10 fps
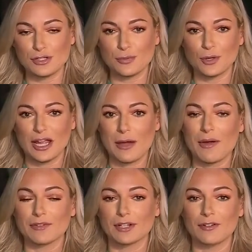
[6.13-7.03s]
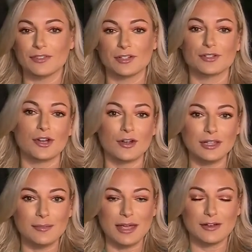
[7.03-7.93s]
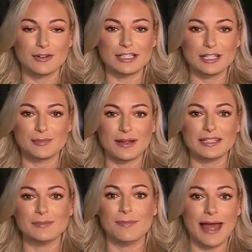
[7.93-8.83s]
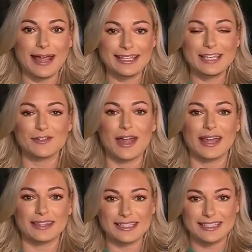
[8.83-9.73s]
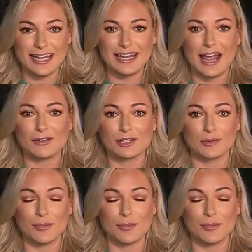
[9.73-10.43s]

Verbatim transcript: This morning, however, Governor Charlie Baker is expected back here at the State House.